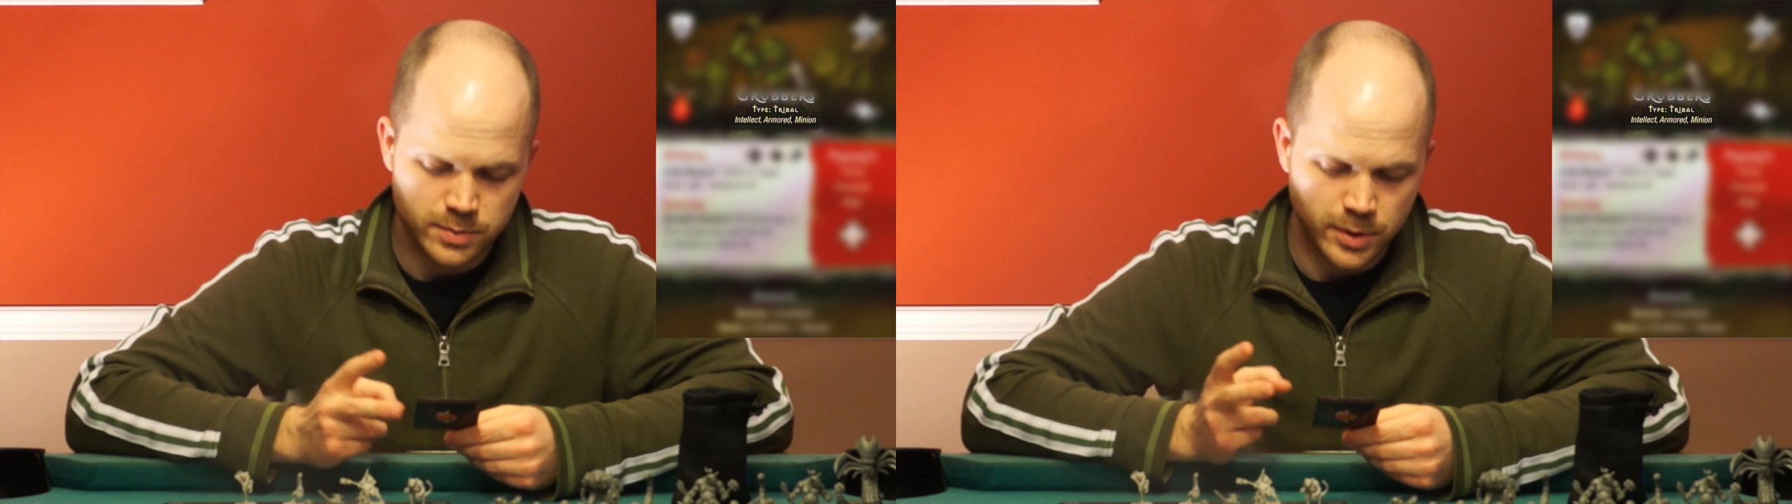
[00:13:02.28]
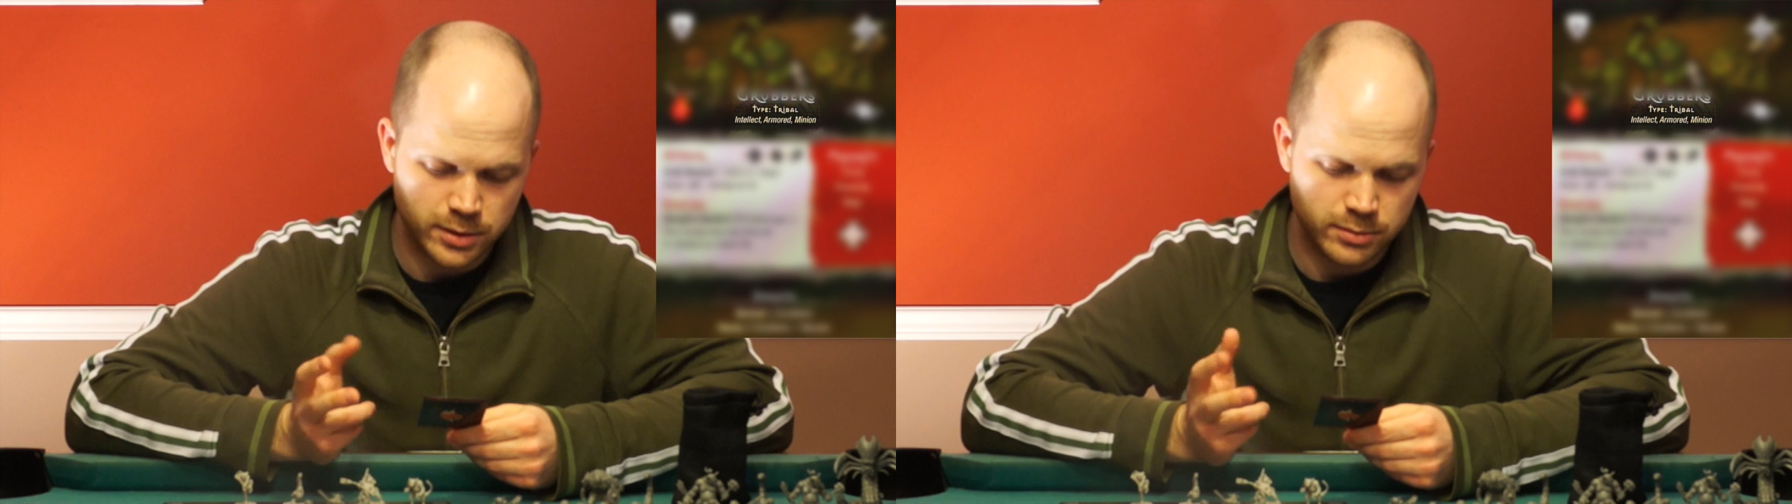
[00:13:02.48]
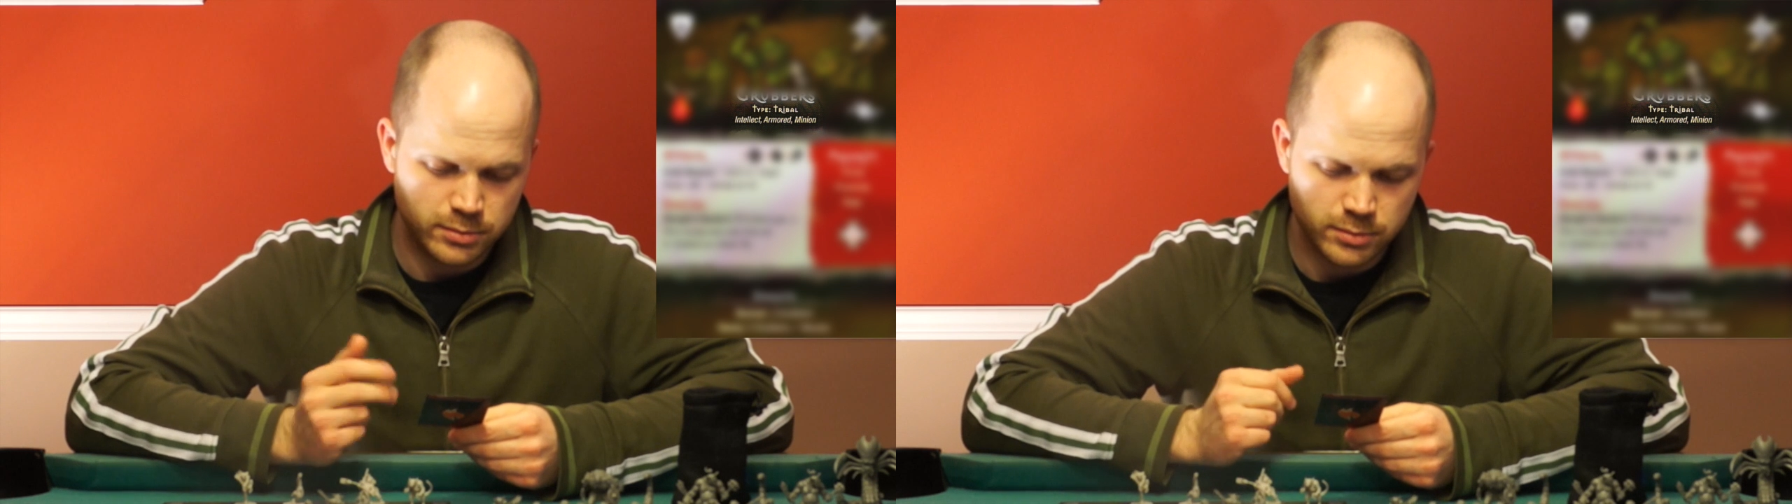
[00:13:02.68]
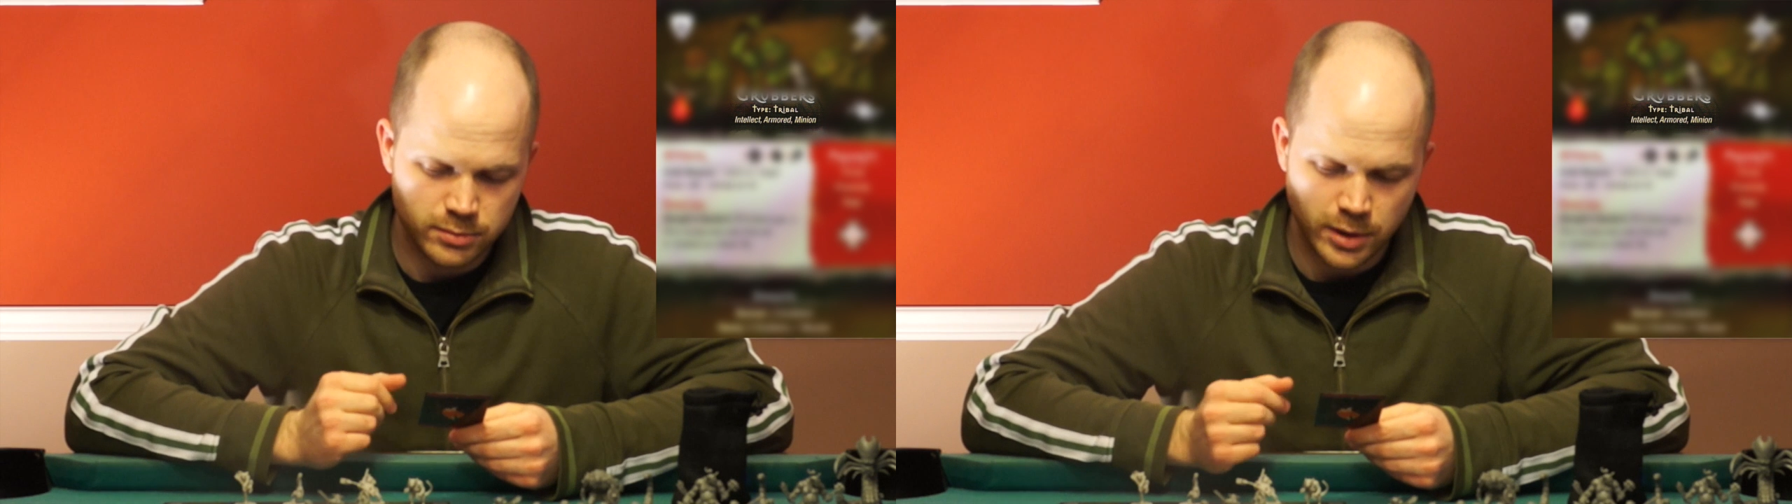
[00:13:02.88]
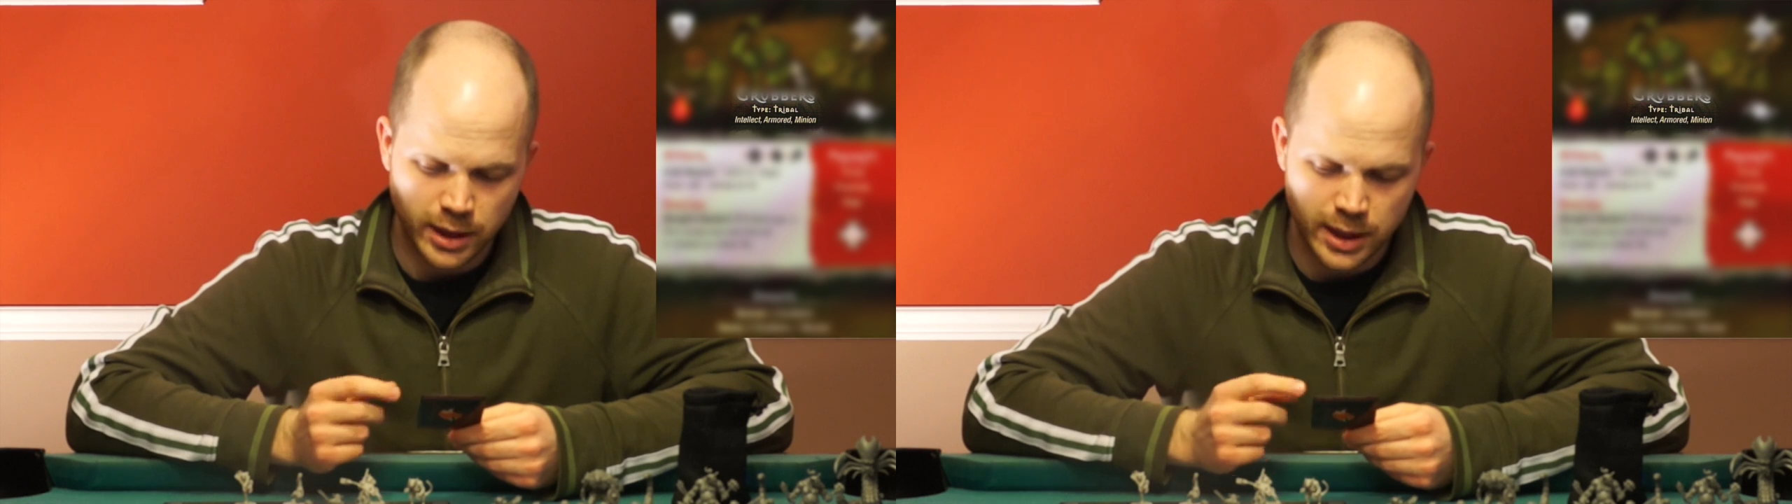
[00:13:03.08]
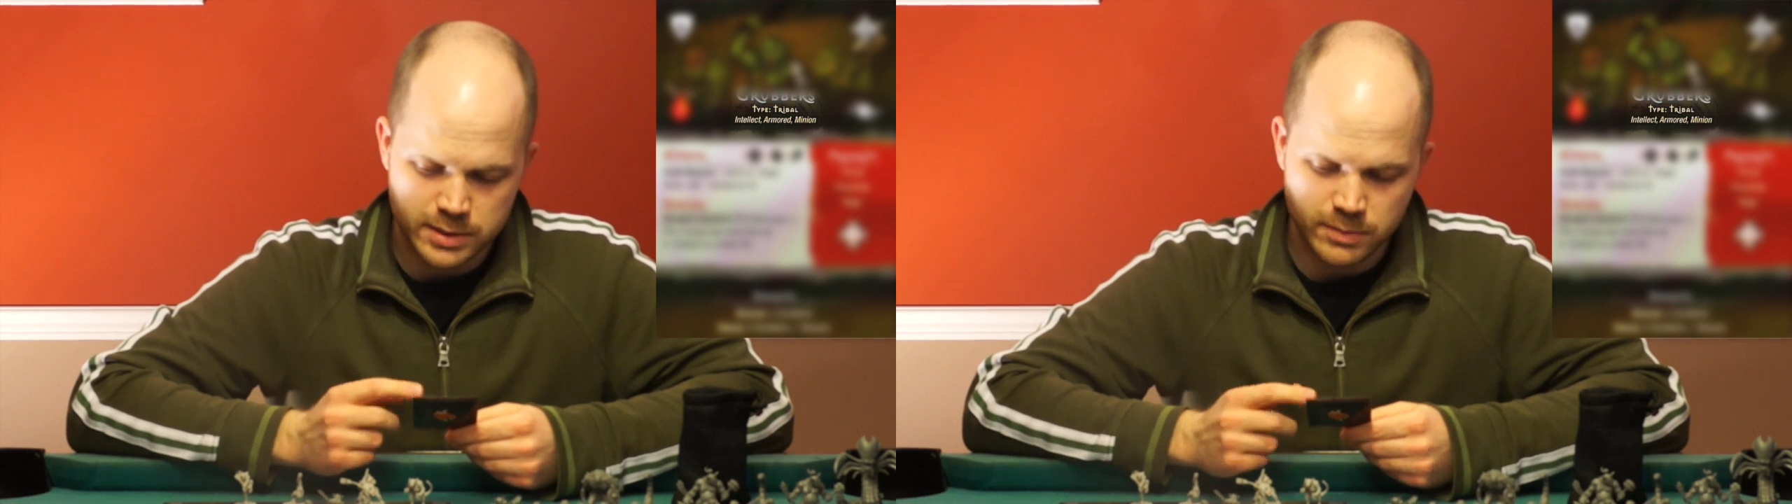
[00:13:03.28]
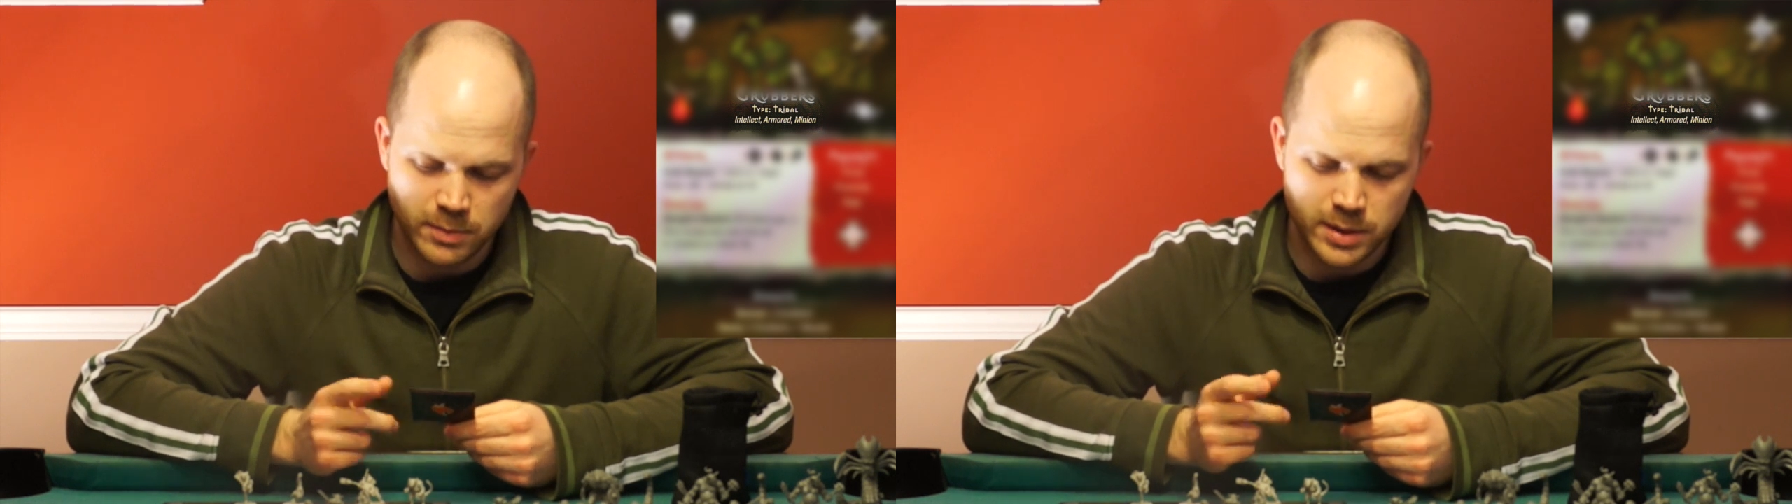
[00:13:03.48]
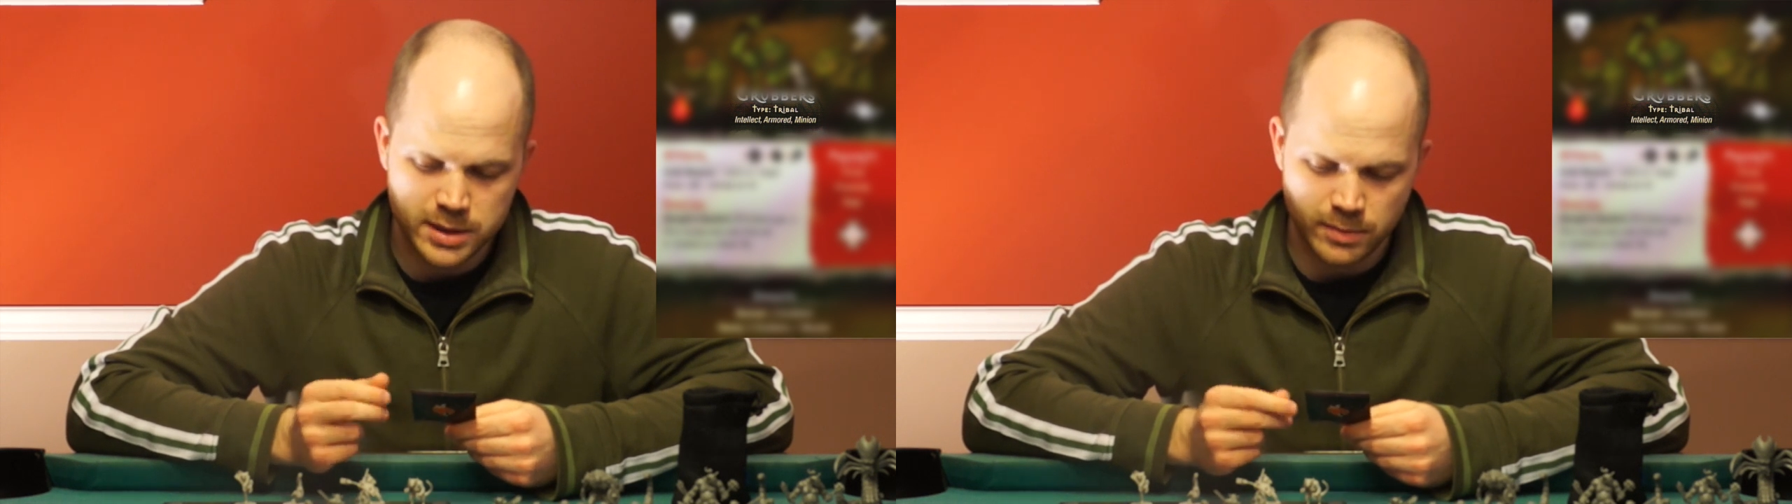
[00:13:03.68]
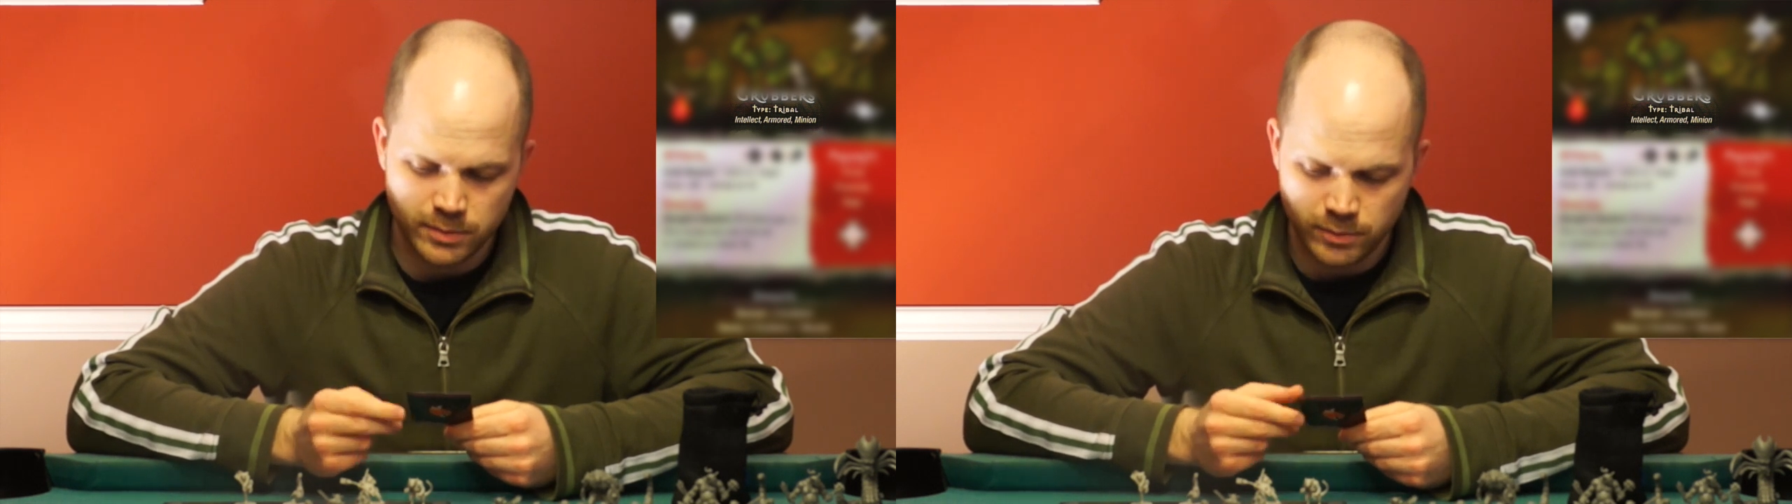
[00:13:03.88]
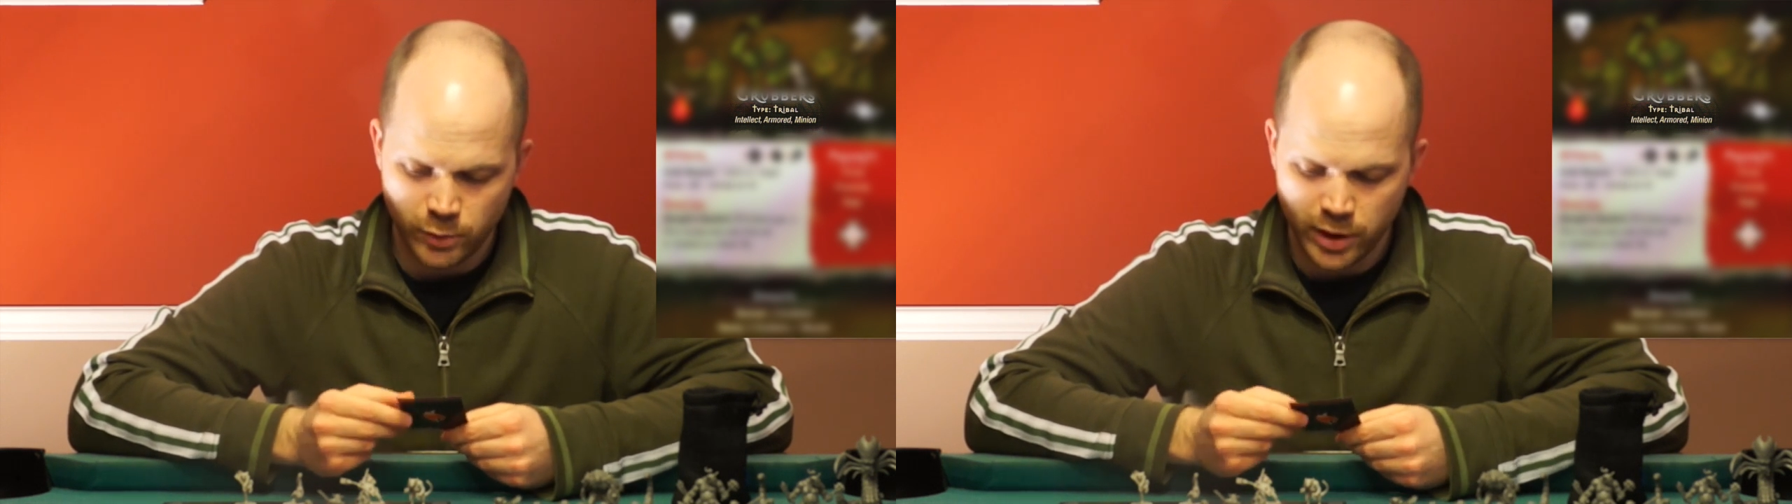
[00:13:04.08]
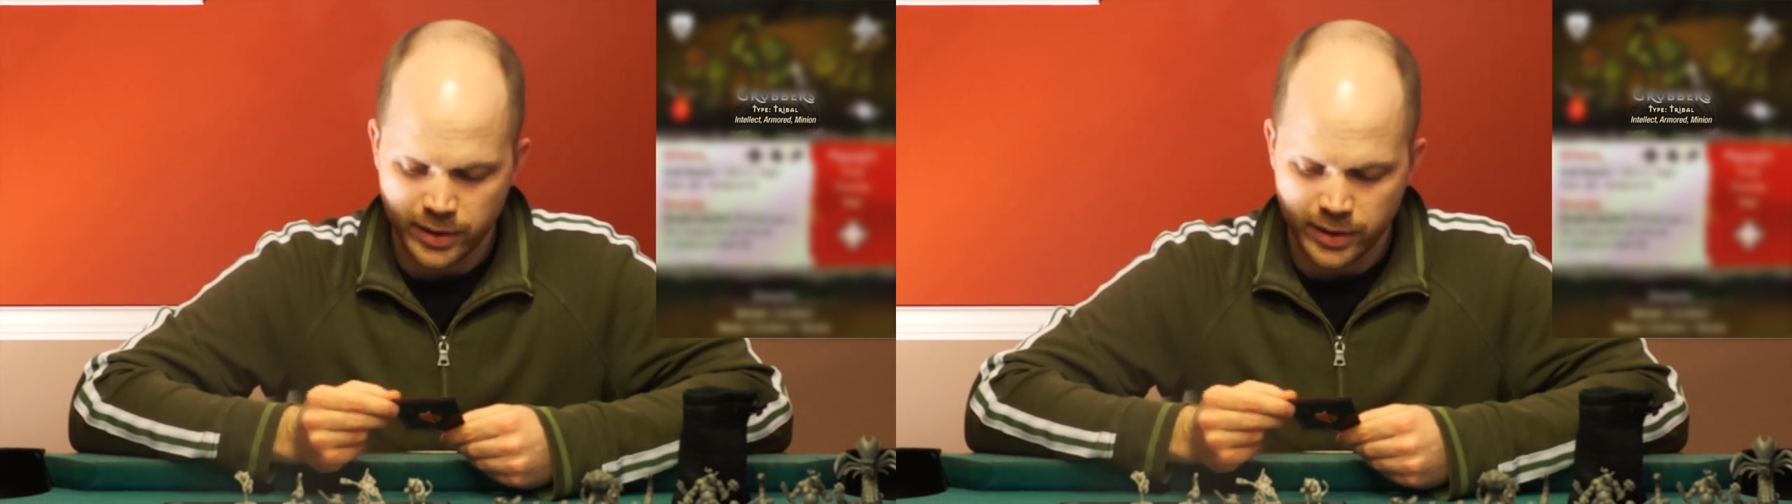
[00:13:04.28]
but I guess maybe somewhere